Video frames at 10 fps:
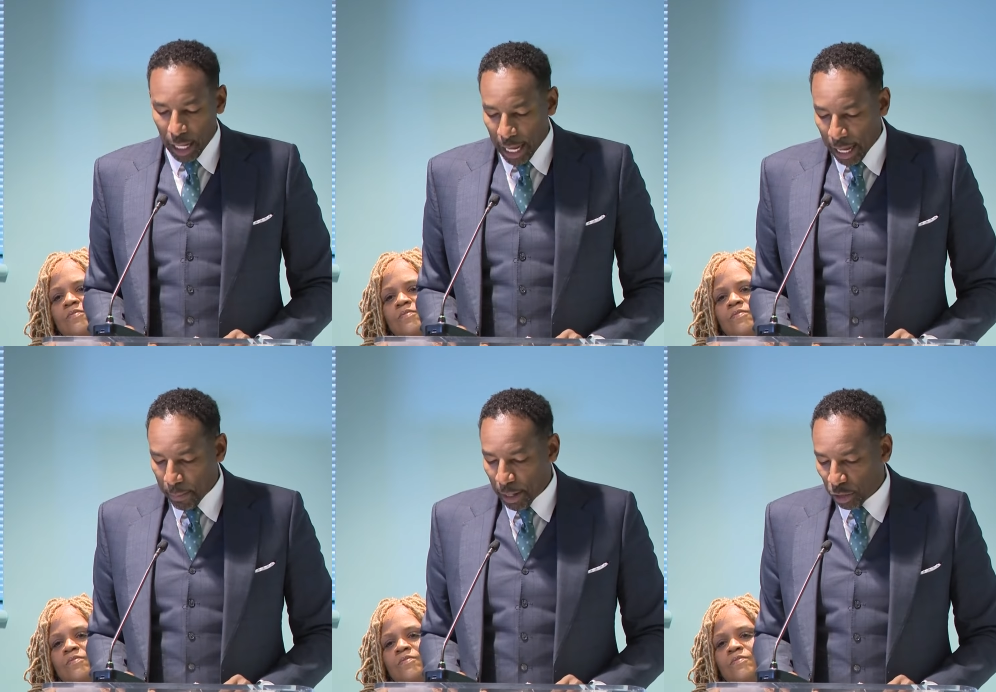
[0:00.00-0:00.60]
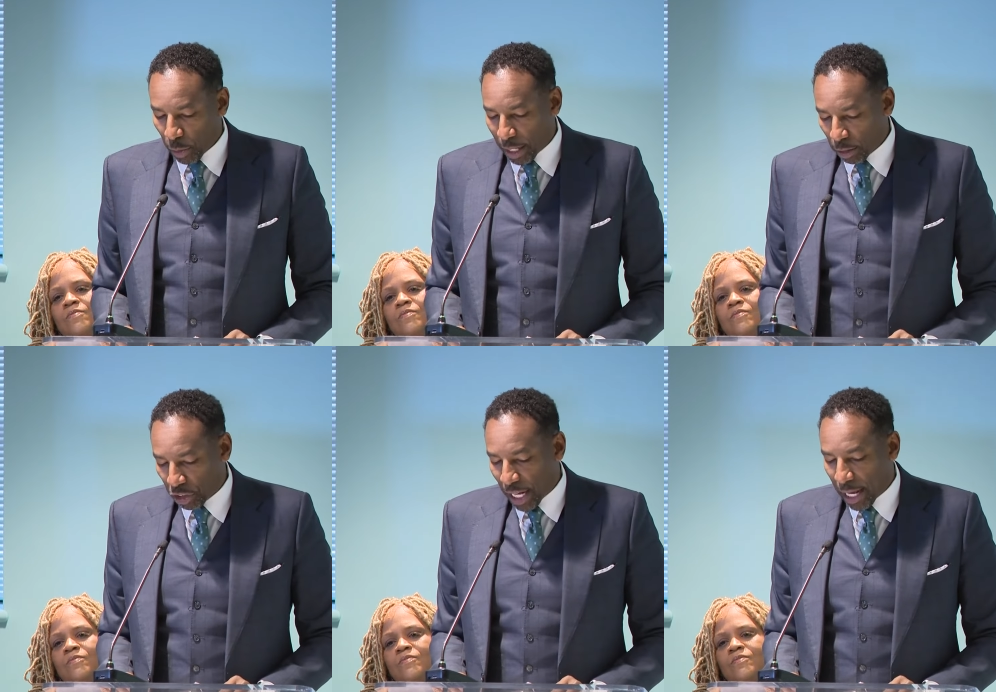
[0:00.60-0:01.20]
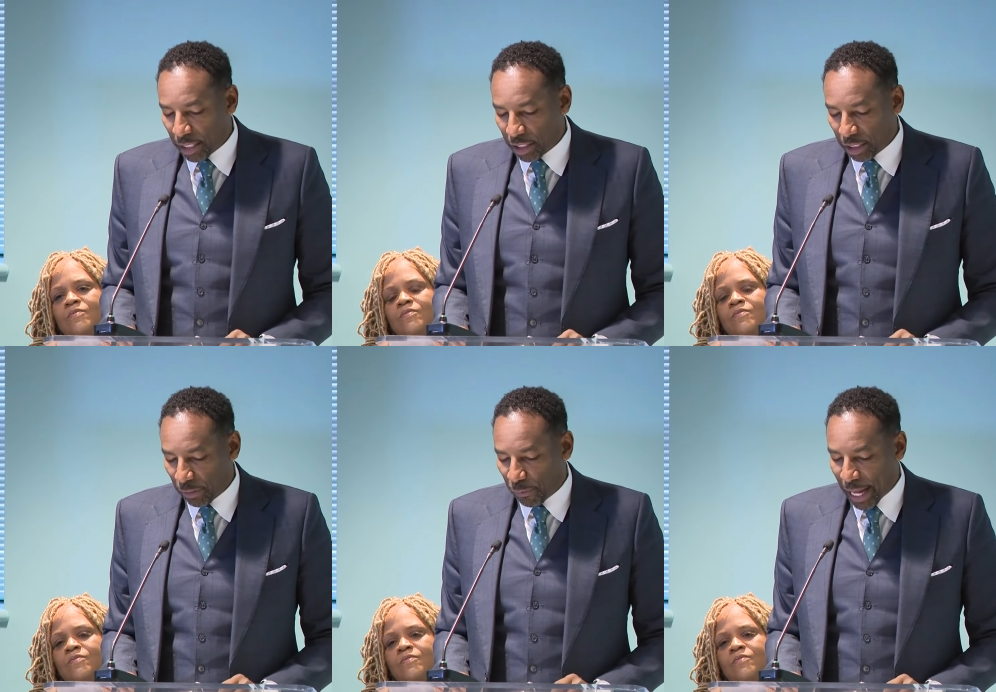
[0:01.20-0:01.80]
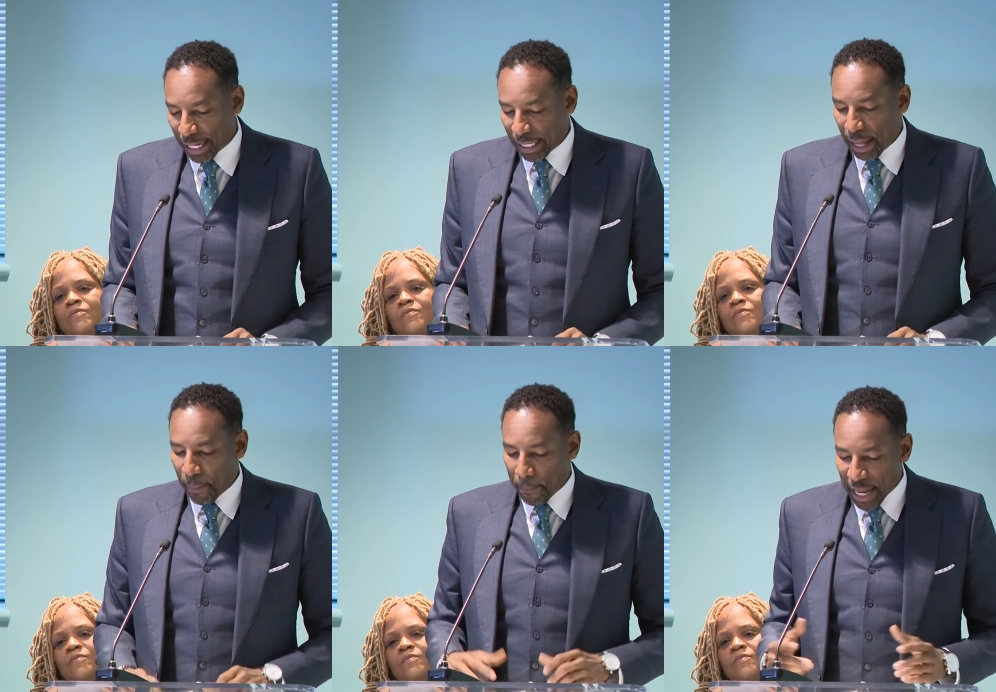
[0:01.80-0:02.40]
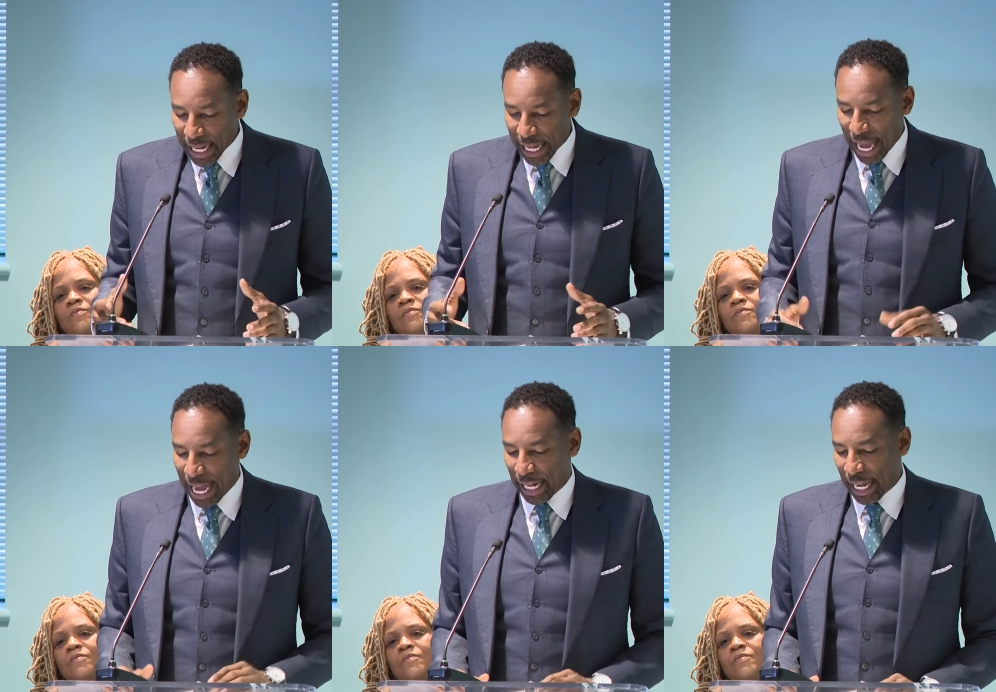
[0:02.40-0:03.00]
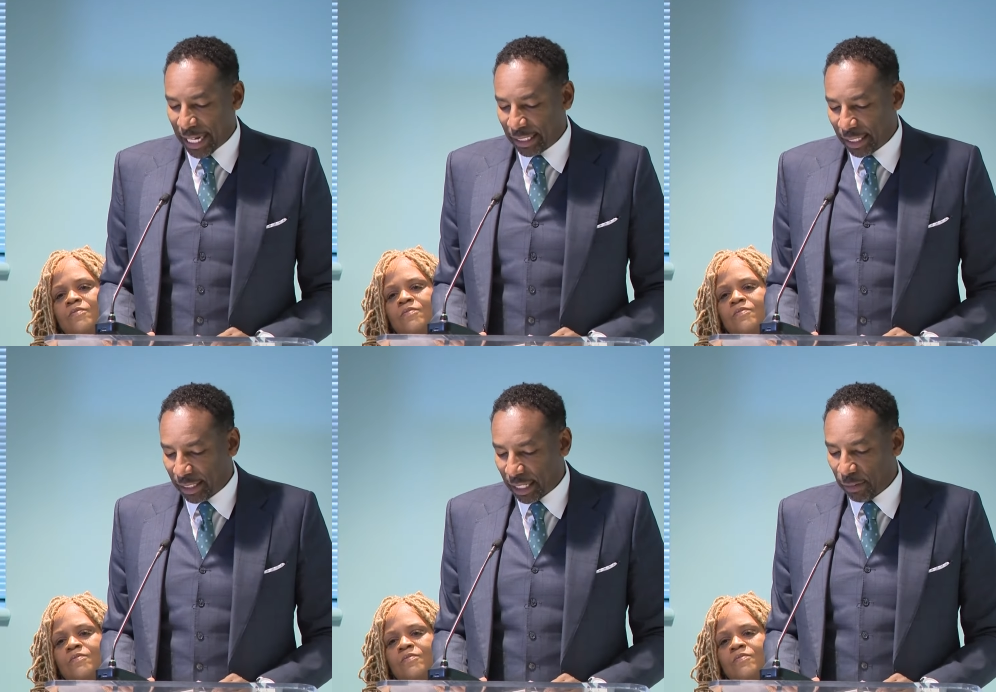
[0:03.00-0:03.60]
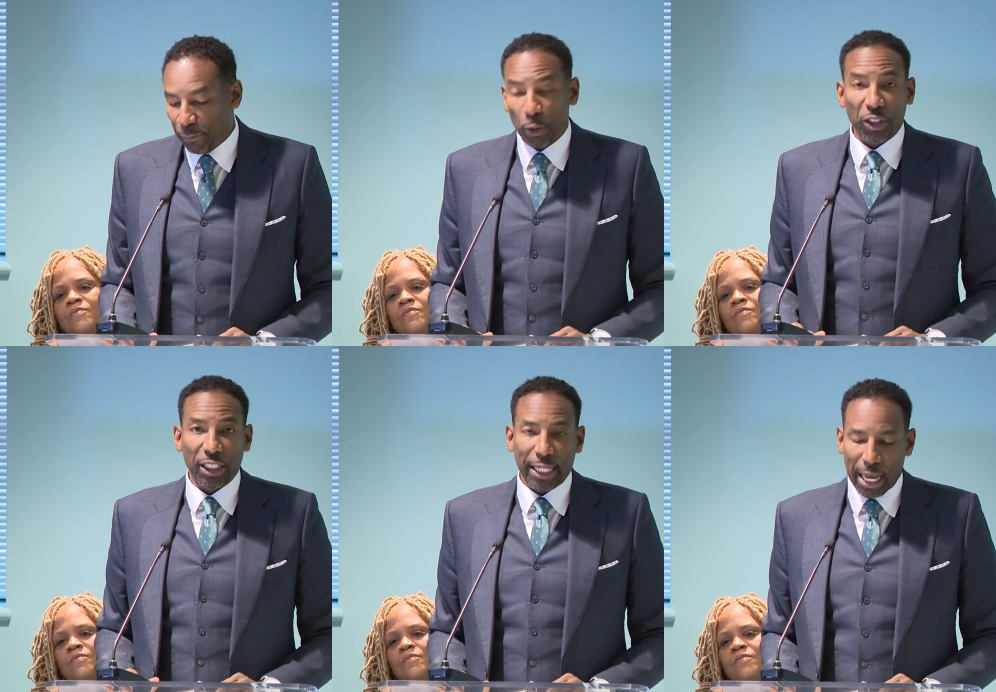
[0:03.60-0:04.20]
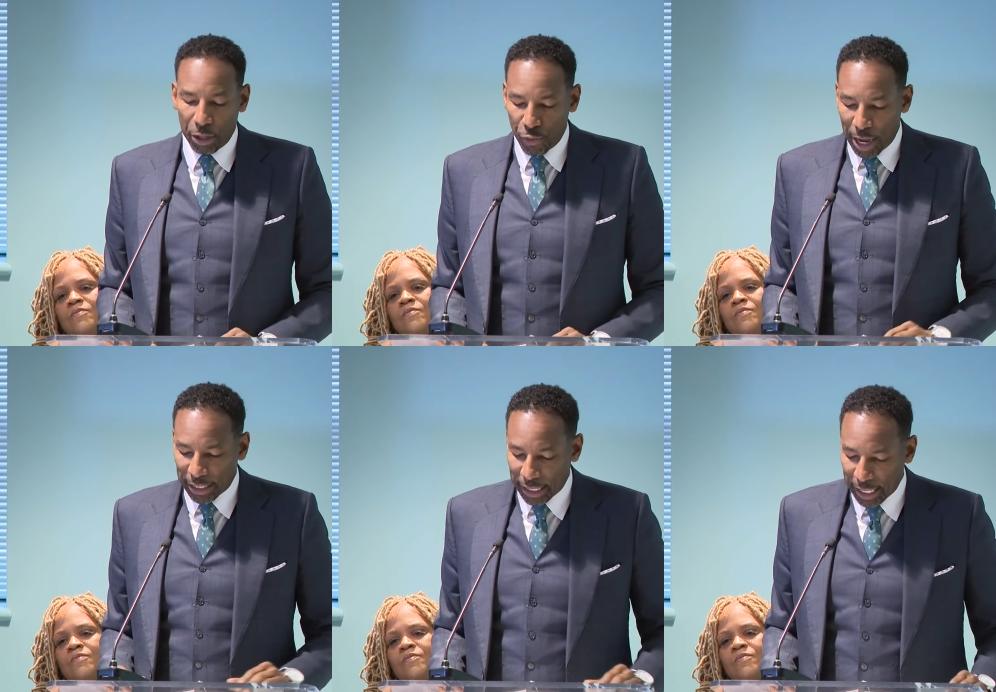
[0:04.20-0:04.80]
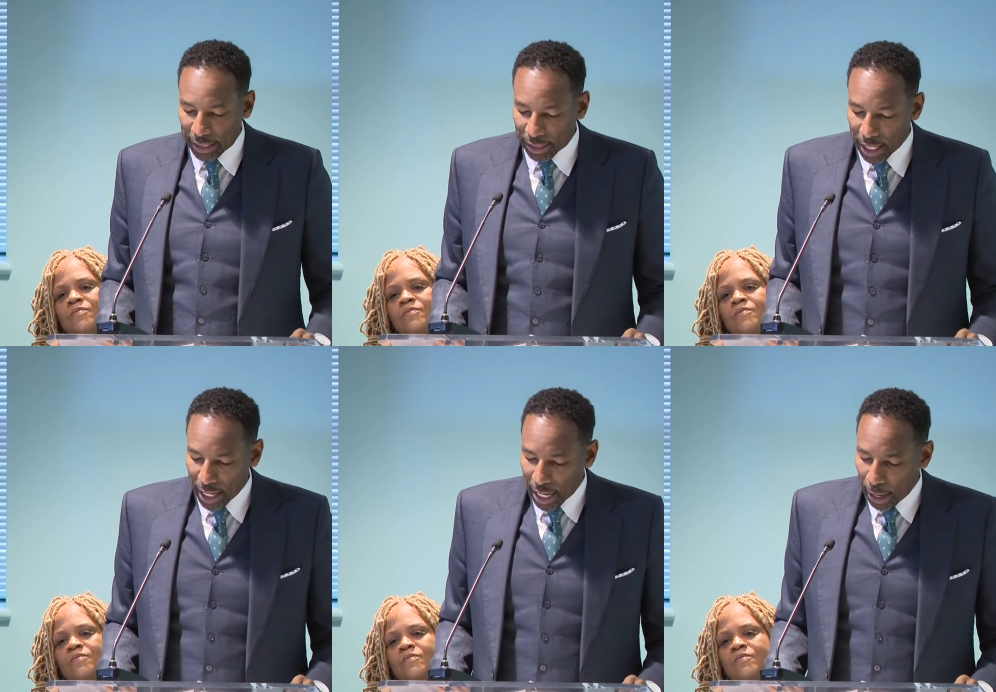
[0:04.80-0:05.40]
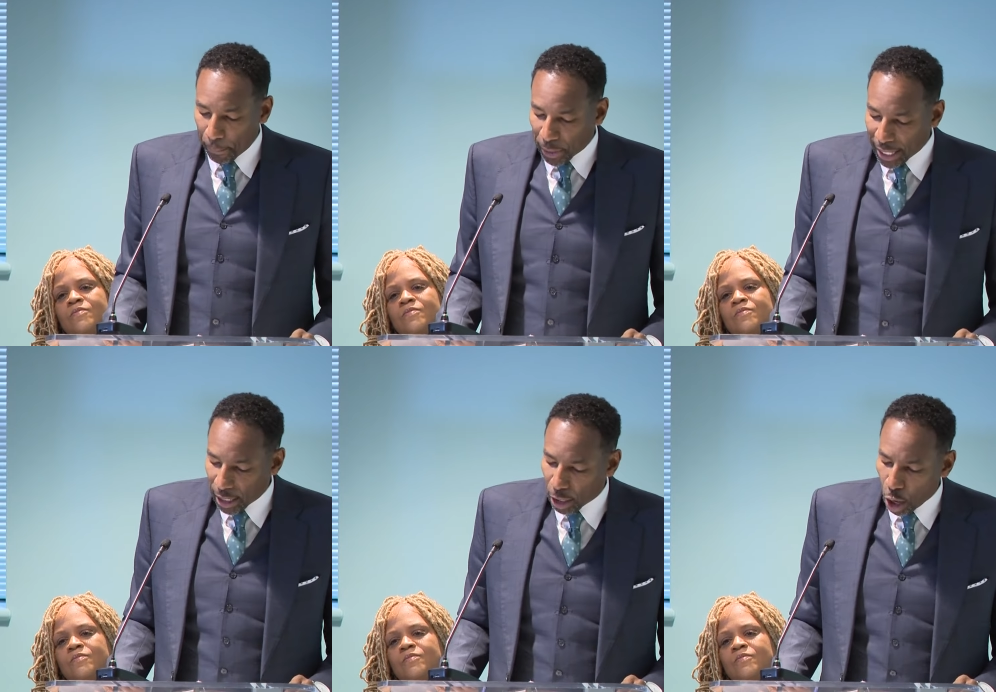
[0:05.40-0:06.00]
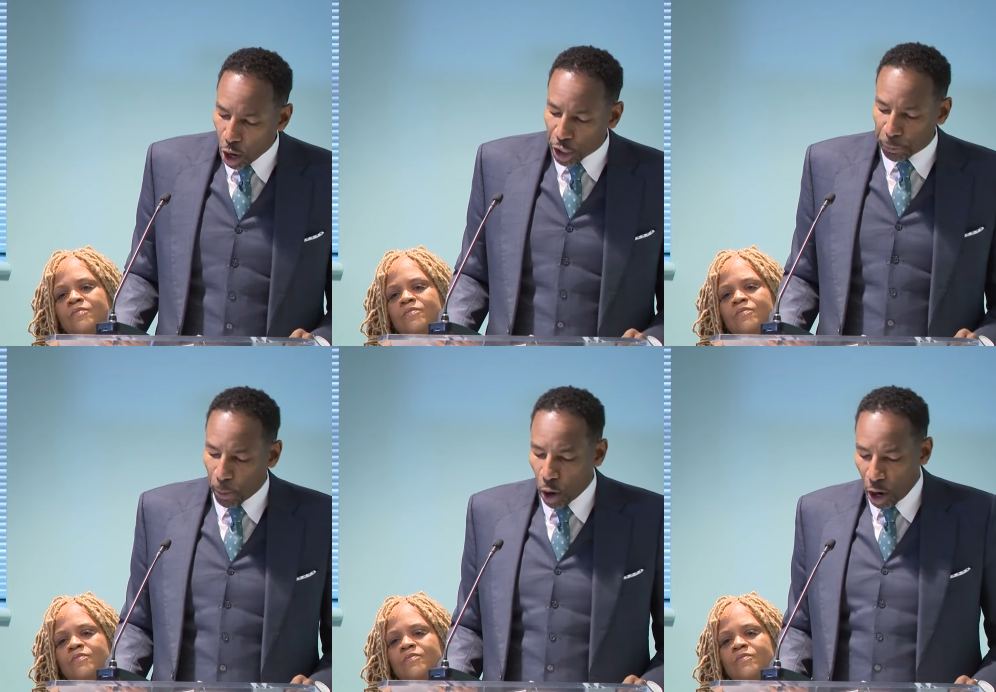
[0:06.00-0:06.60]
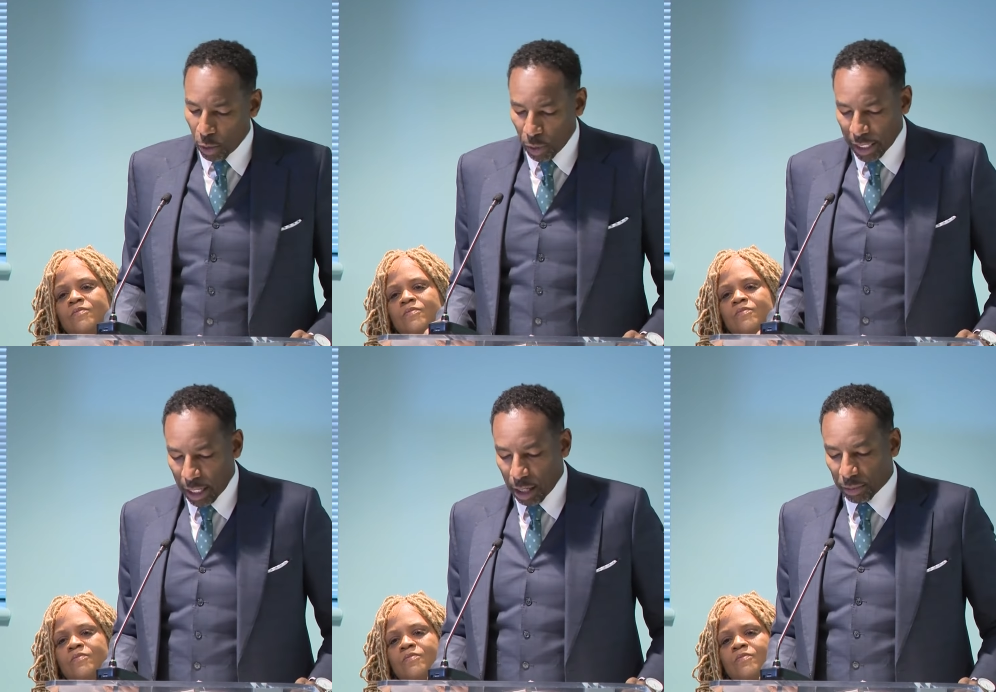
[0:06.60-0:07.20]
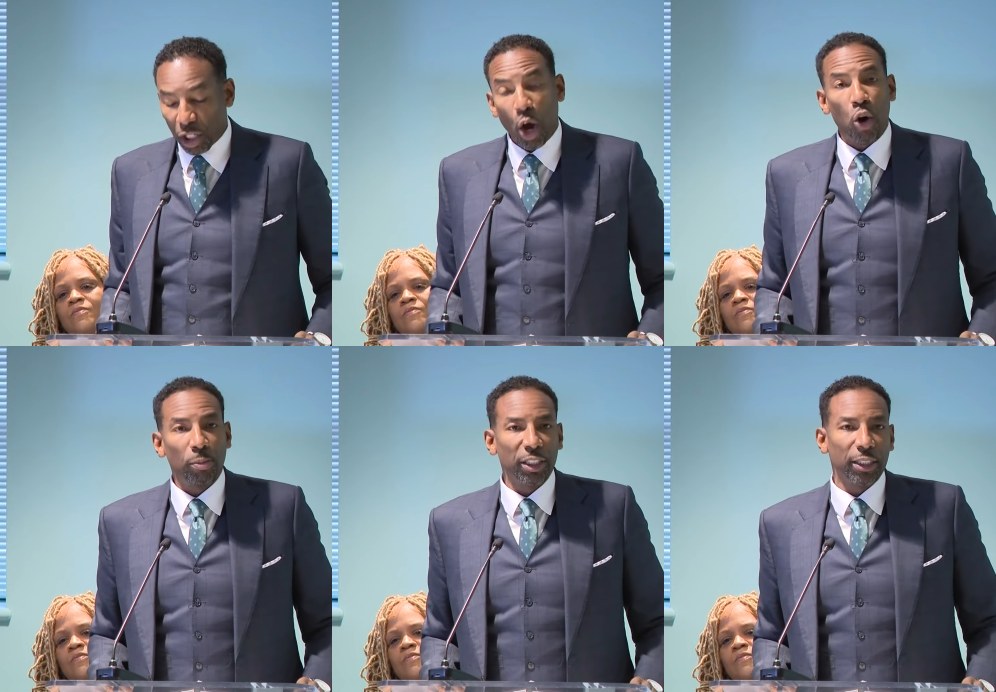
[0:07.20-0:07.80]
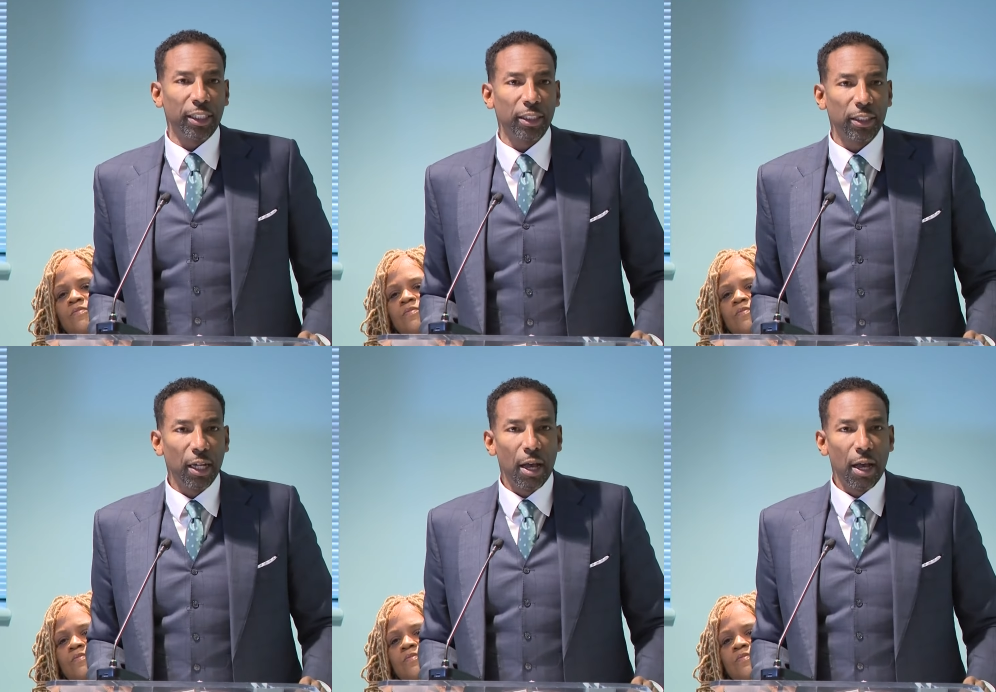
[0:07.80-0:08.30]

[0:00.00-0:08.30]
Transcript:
Speaker 1: and mental health challenges affect many Atlantans and Fulton County residents and play a large part when it comes to homelessness,